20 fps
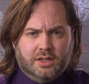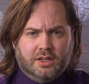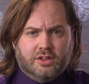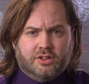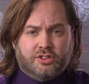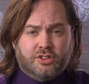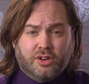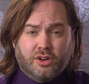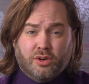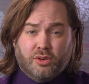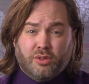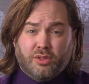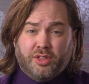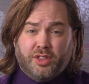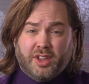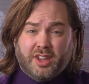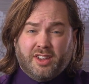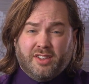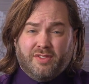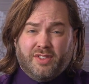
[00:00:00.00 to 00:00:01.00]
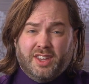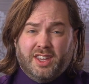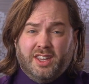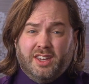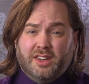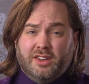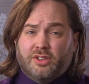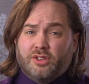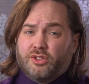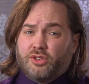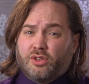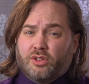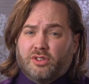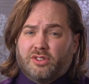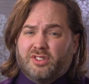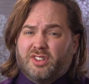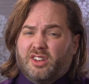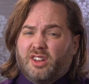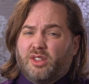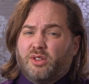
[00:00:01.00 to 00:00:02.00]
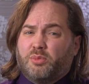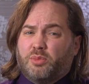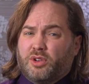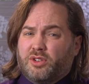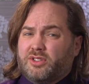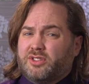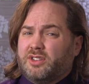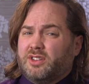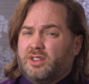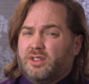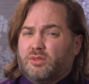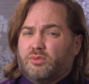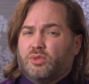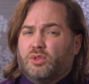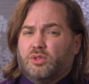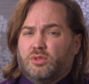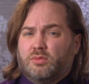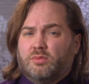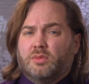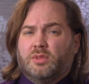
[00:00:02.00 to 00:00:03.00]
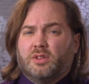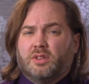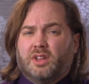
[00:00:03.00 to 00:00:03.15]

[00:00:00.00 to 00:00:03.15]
So, think of the eating disorder as another person in the room